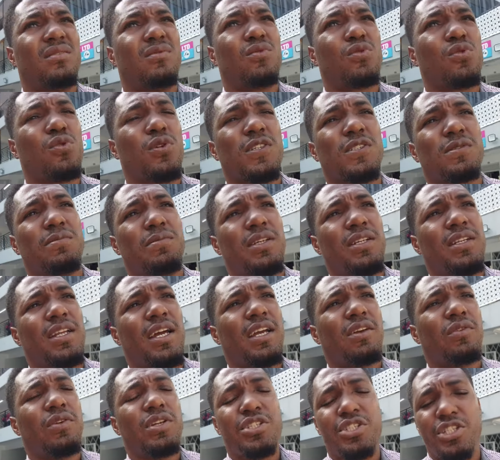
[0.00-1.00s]
roast meat,
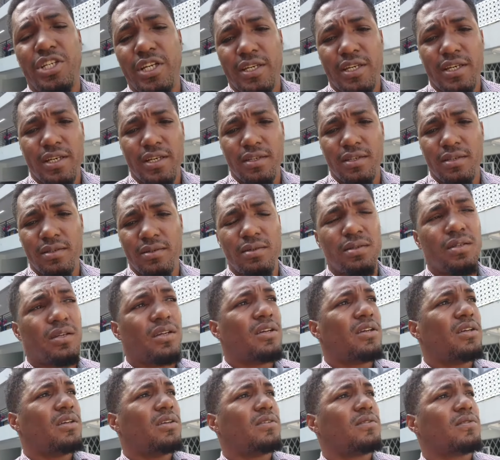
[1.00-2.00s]
like with chicken,
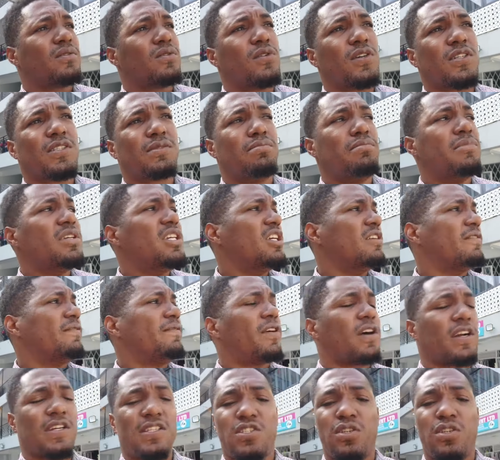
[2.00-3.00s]
roast beef or